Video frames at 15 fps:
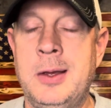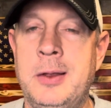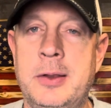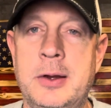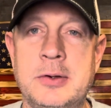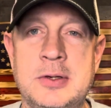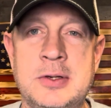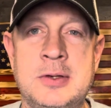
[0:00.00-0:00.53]

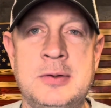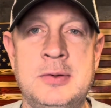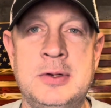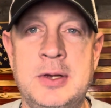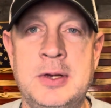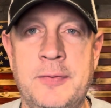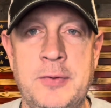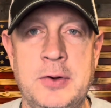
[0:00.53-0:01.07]
There's
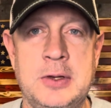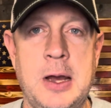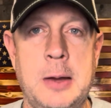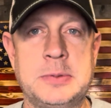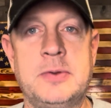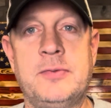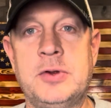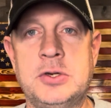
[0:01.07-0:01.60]
different
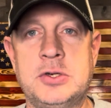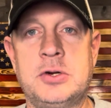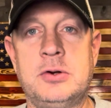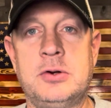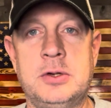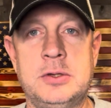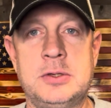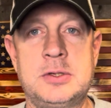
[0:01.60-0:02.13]
types of
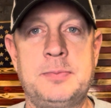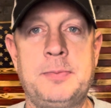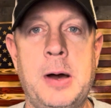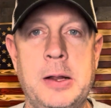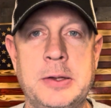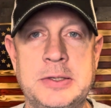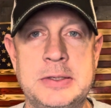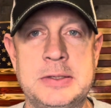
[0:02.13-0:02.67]
insurance
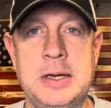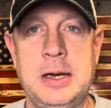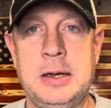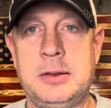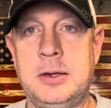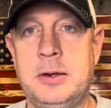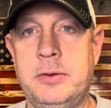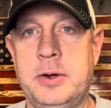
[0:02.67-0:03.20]
policies
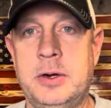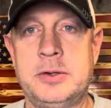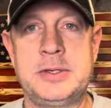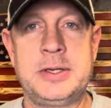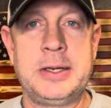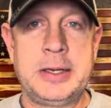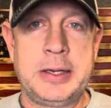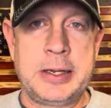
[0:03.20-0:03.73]
out there. There's
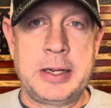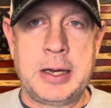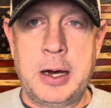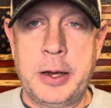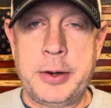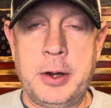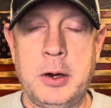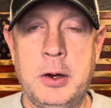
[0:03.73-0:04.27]
any
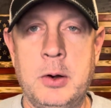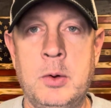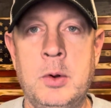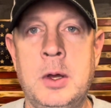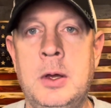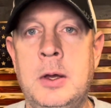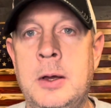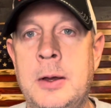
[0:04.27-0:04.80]
auto,